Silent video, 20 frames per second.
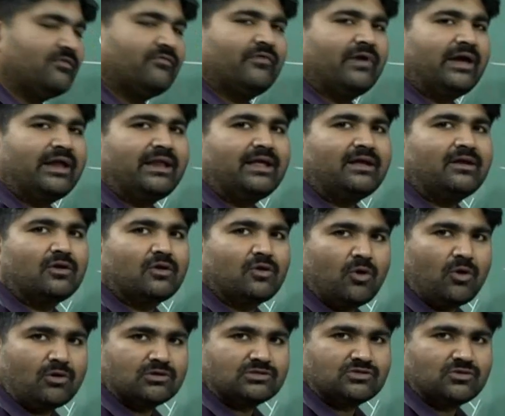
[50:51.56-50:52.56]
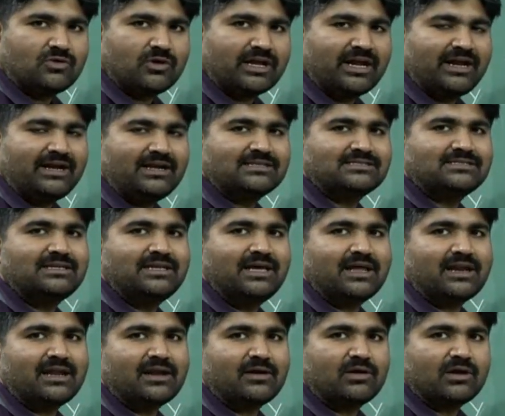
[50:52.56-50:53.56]
are very close, okay, it
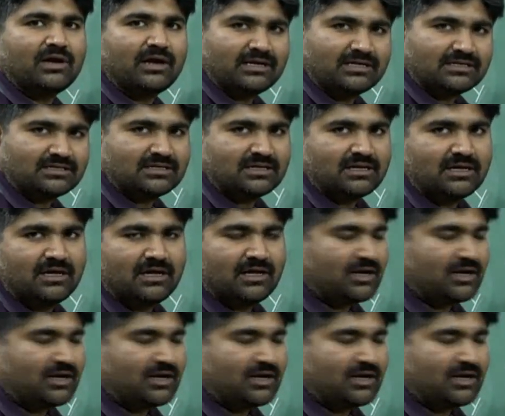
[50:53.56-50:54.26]
is nearer.